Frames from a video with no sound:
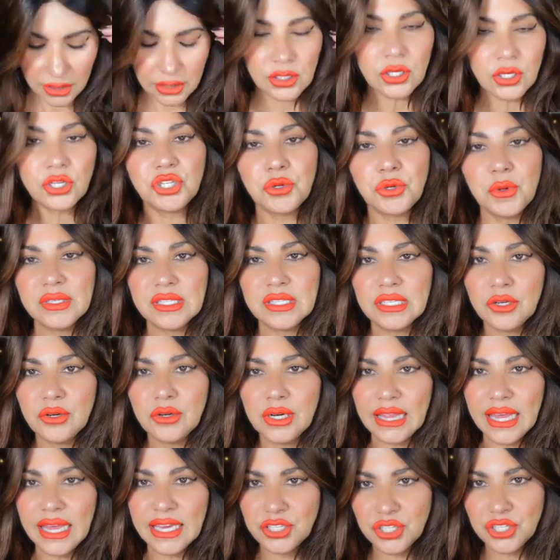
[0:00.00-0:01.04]
So she was in
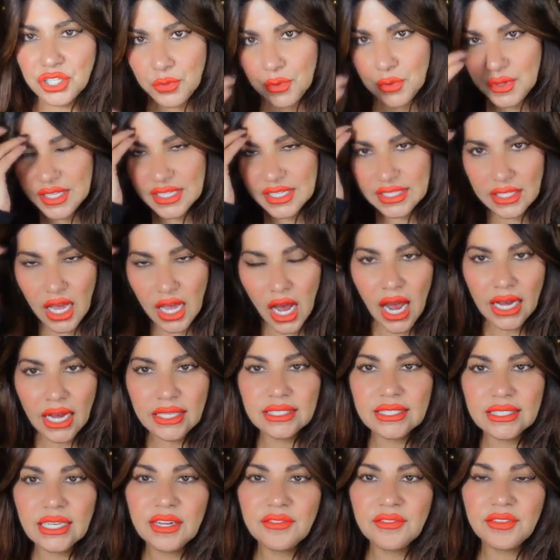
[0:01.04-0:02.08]
a relationship with this guy.
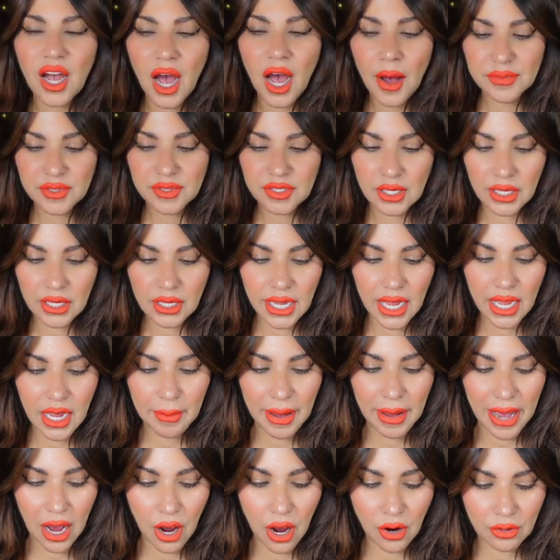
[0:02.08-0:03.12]
The 10 of Cups came
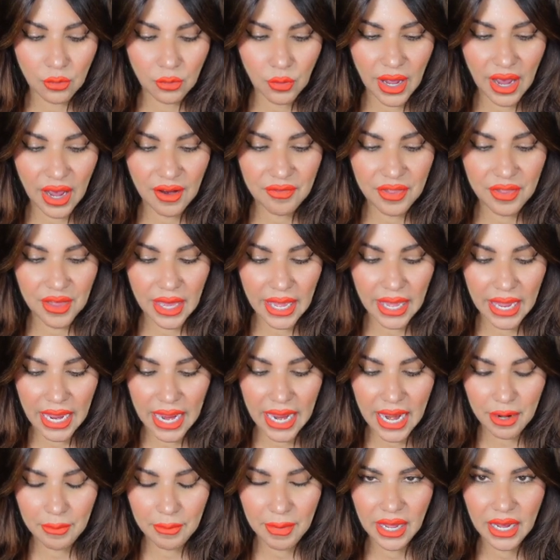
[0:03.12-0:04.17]
out. We have the
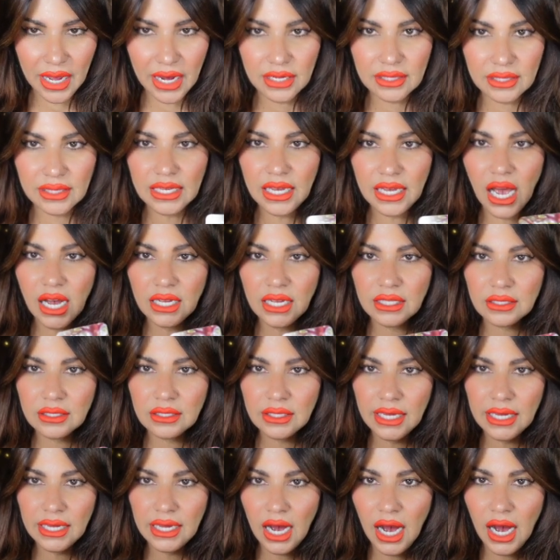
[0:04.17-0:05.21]
Hangman. They
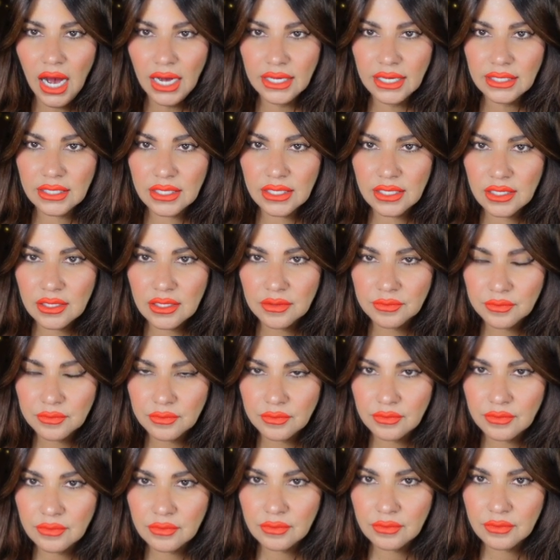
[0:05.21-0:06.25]
got
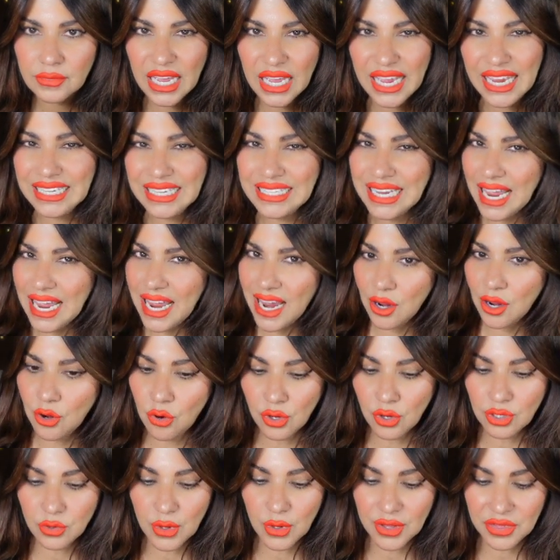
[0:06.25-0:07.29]

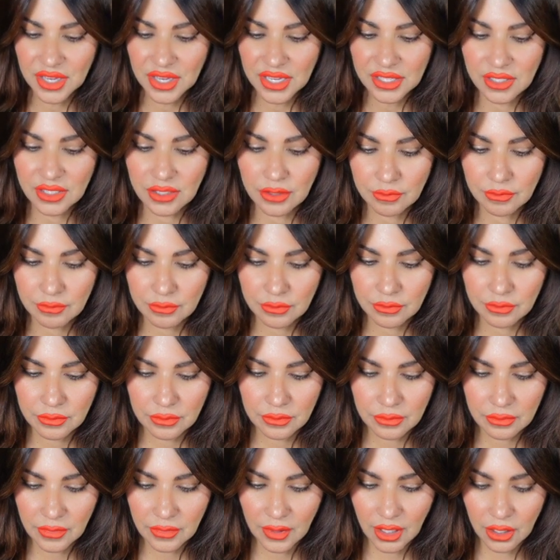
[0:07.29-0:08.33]
entangled with this
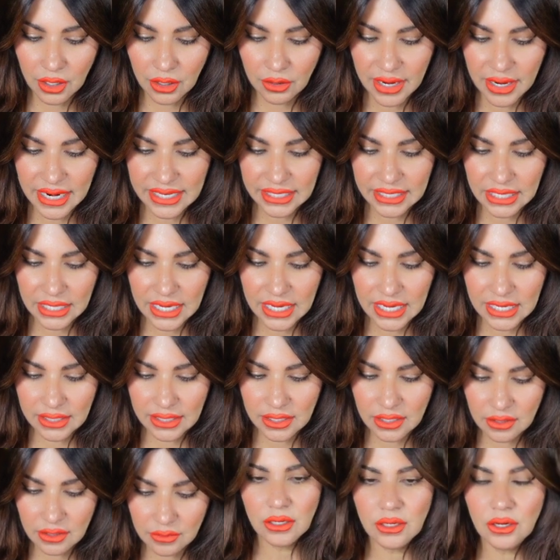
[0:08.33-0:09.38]

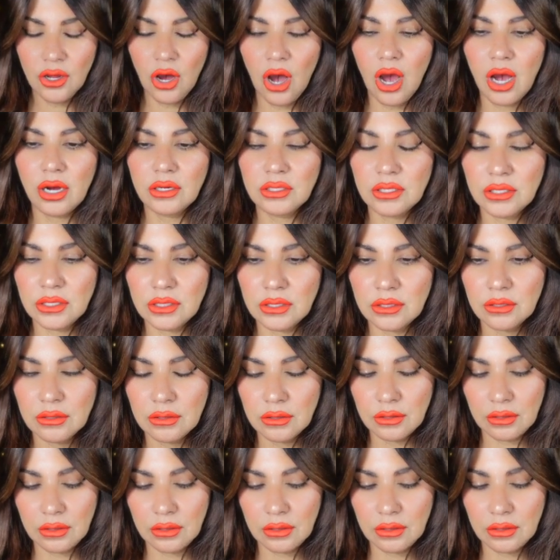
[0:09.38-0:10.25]
craziness. Amanda Knox.